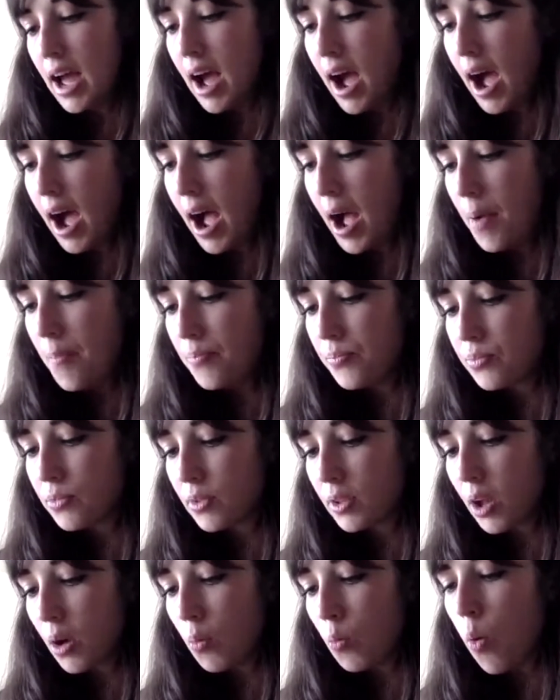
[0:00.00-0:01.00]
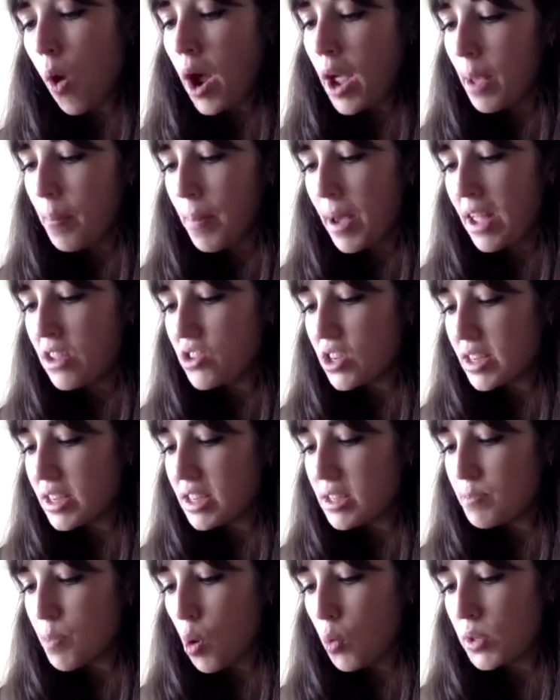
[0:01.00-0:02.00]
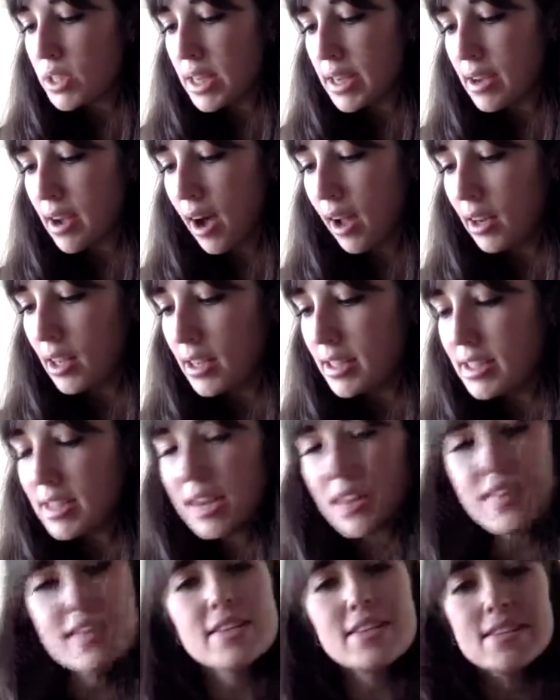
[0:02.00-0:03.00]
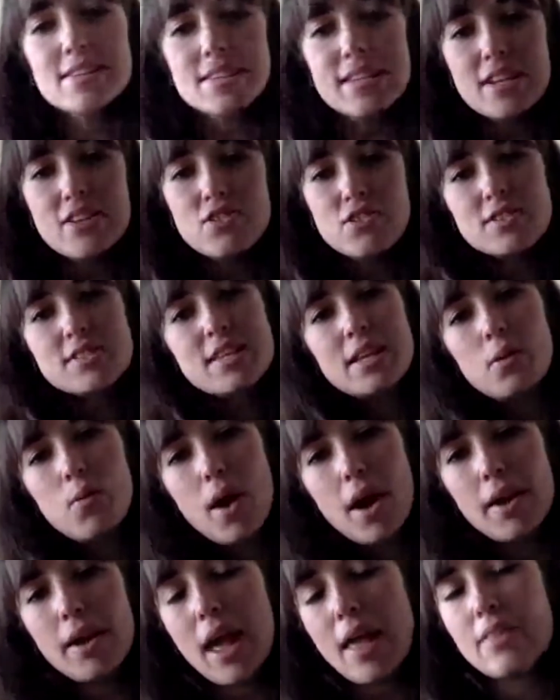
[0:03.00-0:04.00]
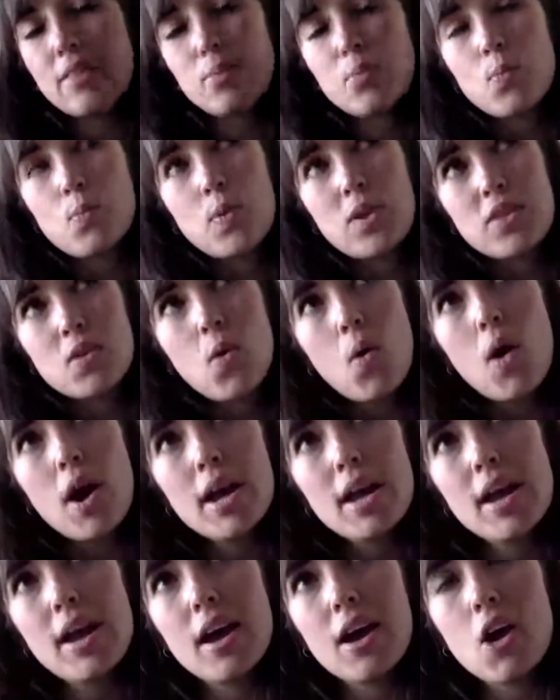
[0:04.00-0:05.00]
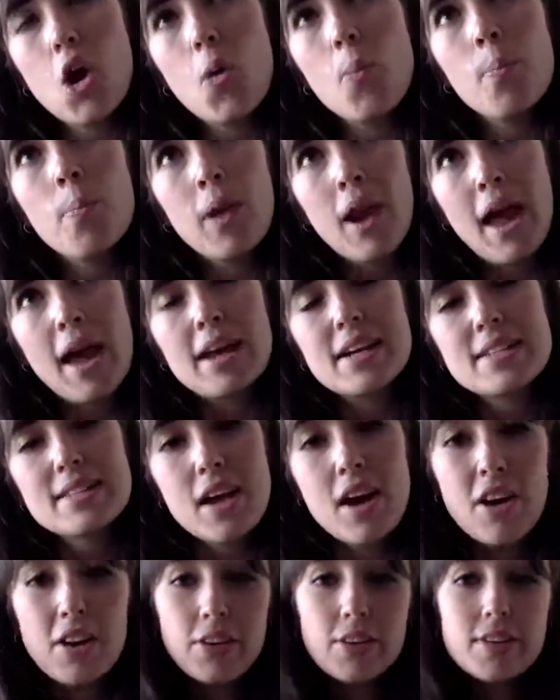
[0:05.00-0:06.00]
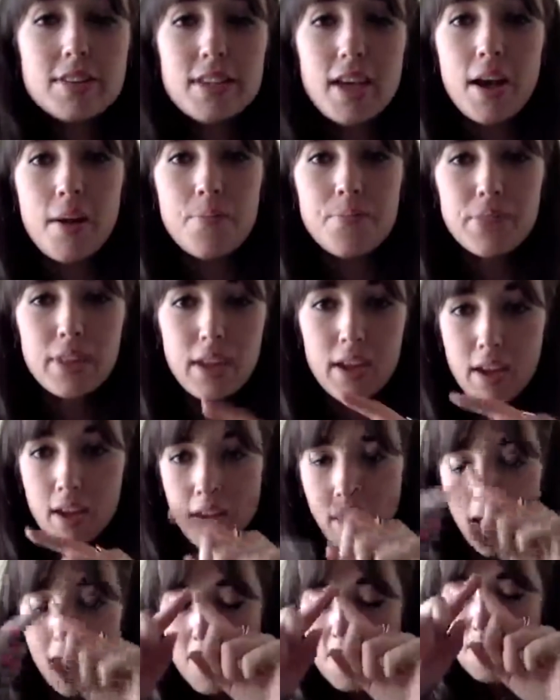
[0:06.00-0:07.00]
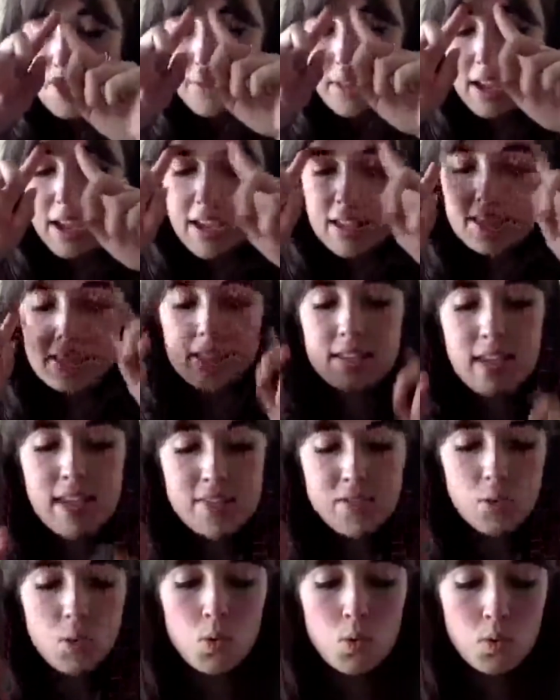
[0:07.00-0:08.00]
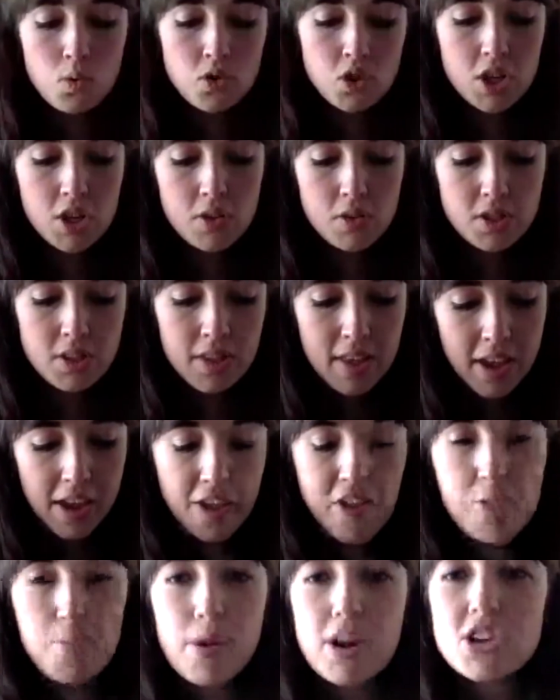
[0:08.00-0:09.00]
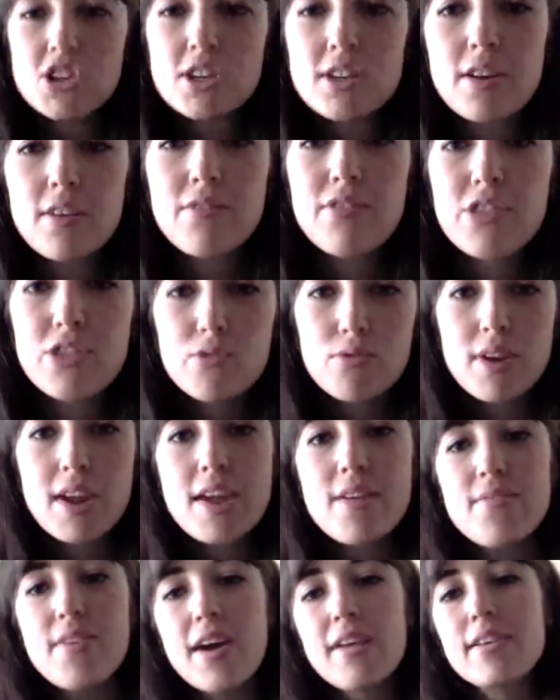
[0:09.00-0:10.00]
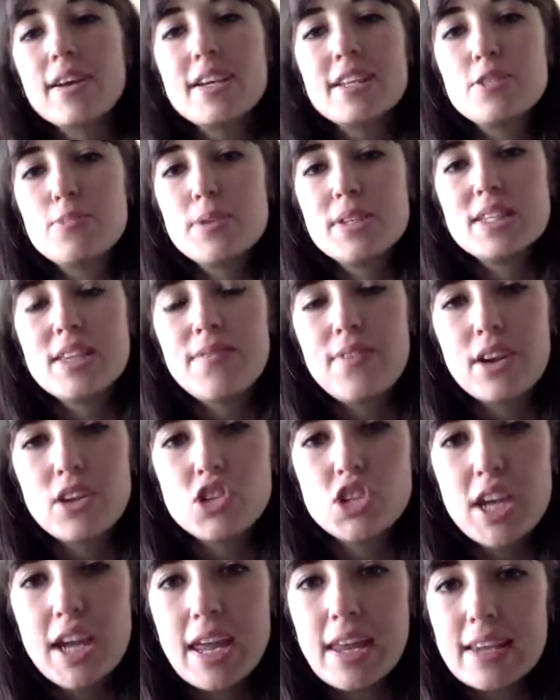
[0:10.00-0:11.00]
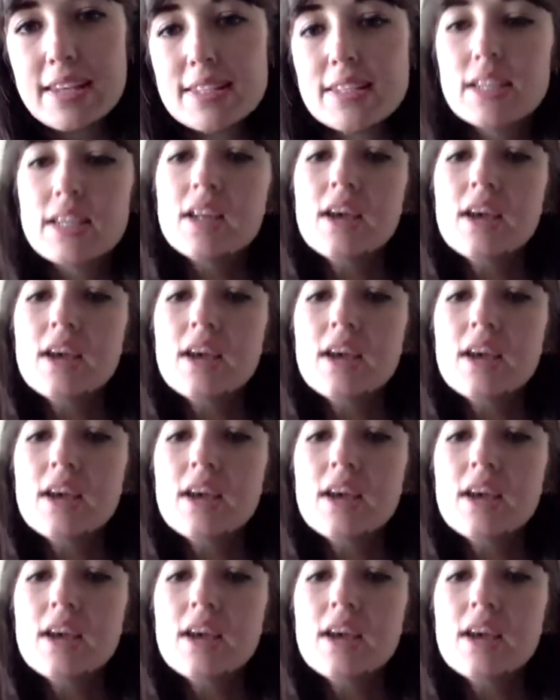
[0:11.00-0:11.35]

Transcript: Why are pigeons multicoloured? Now, this is an interesting one and with quite a complex answer. It's all due to the expression of three very specific genes. And